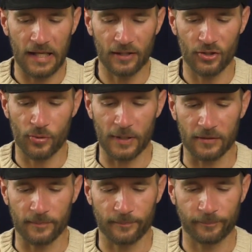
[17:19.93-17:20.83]

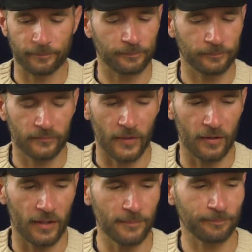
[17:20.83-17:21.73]
Englishman.
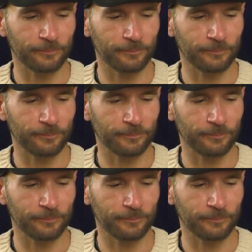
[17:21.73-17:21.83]
All right.